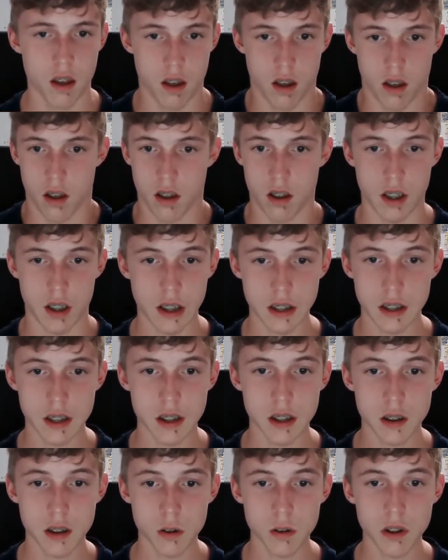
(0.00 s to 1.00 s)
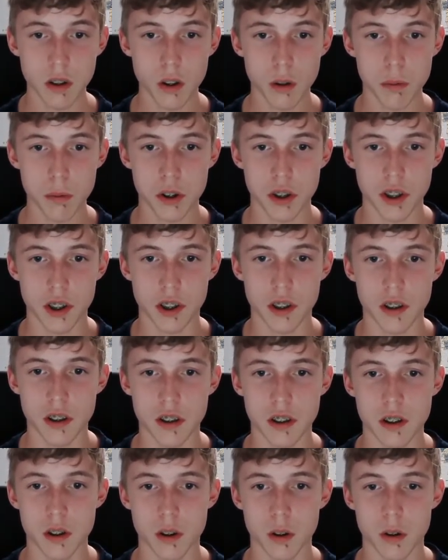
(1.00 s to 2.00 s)
That's his only option here.
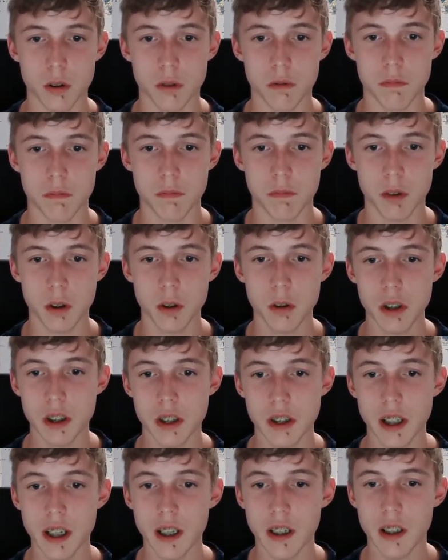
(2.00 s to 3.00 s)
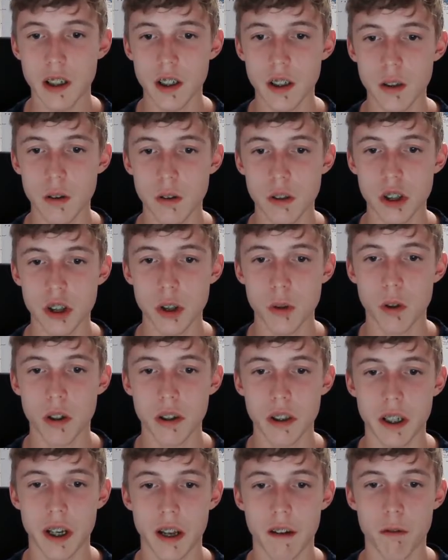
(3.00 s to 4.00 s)
So you just stay here on
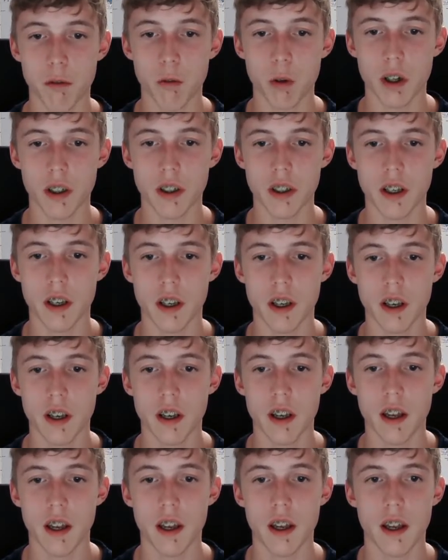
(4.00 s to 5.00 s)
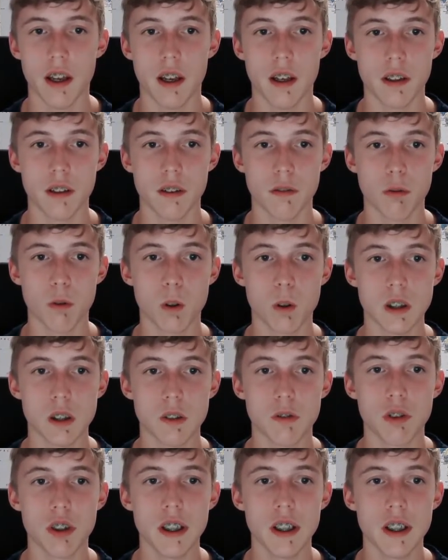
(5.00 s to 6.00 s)
g1 and f1, and of course
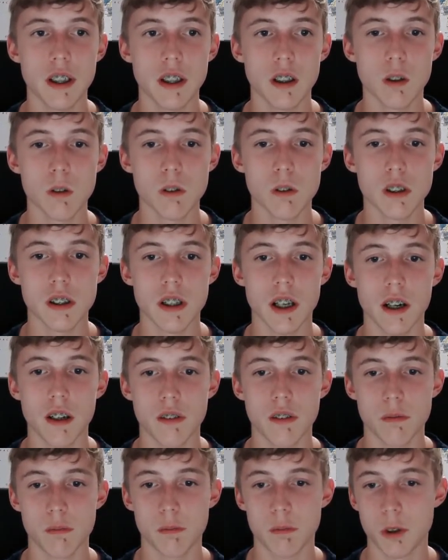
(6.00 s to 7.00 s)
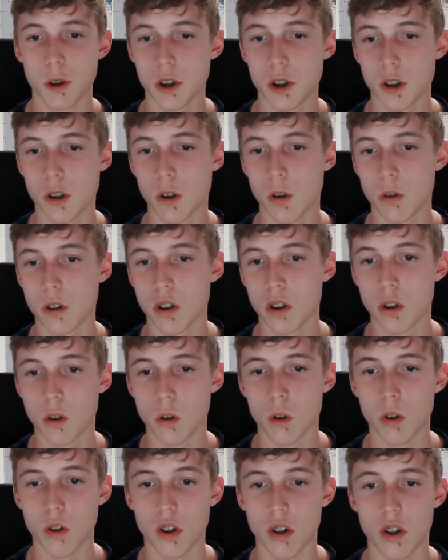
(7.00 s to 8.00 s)
if he goes there, you just go to the
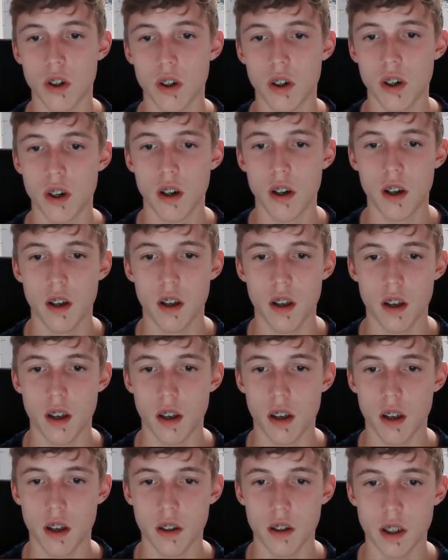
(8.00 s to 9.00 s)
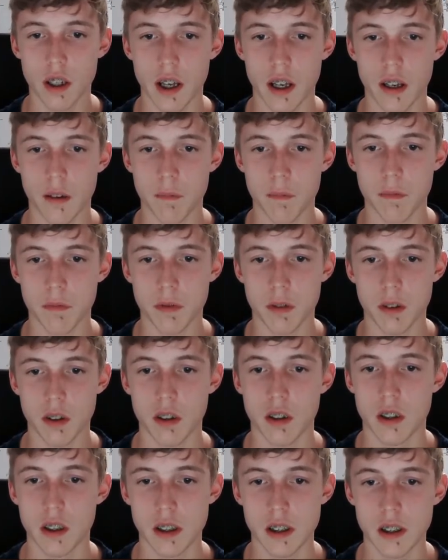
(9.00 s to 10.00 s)
corner. And again,
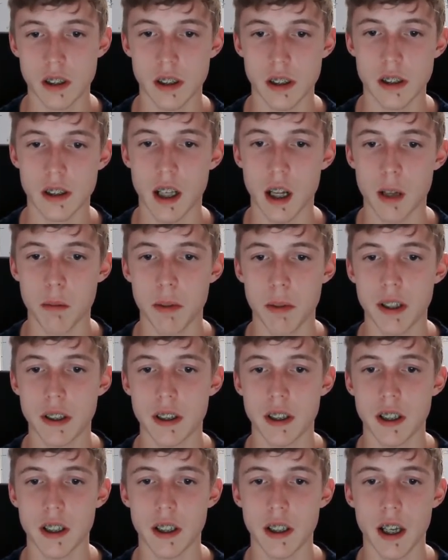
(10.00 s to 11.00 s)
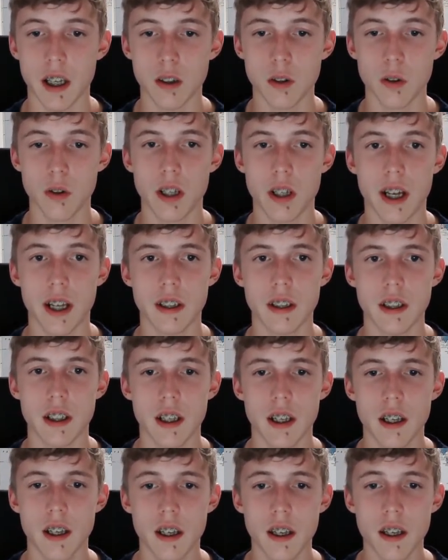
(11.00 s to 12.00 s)
this is a stalemate. He can't do that.
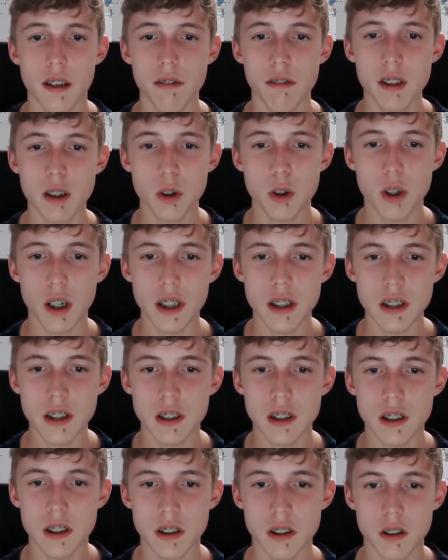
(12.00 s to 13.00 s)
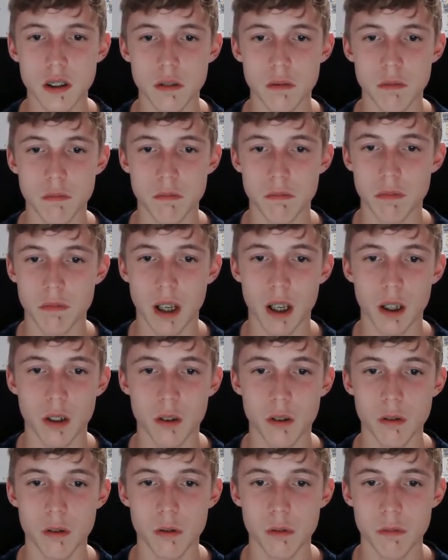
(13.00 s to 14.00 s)
If he tries to, I don't
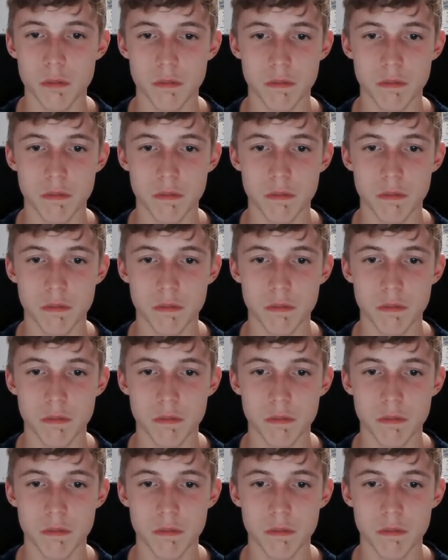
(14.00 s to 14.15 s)
know,